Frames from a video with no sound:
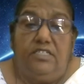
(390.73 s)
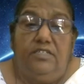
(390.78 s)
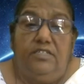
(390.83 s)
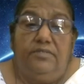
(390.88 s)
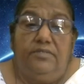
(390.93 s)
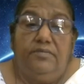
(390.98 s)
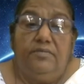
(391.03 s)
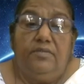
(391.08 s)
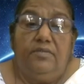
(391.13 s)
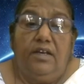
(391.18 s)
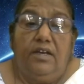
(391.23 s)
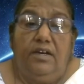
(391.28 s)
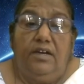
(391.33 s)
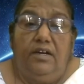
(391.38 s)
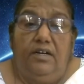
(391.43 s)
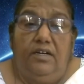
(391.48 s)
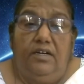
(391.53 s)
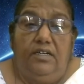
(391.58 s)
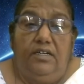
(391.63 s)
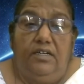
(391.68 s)
in
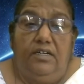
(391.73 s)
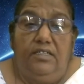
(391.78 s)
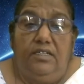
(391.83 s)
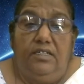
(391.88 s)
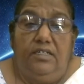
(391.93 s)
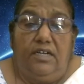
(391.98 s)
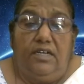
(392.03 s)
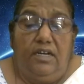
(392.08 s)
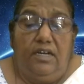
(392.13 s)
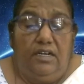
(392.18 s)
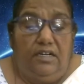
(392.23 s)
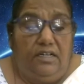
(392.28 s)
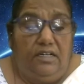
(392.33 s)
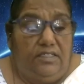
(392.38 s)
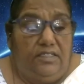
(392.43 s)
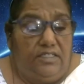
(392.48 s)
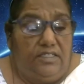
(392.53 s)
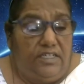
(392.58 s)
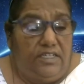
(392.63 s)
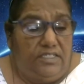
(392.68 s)
earthen
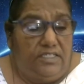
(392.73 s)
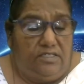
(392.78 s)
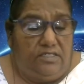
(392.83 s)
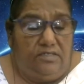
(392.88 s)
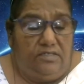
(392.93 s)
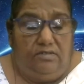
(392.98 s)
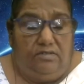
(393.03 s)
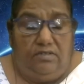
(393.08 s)
colored dress.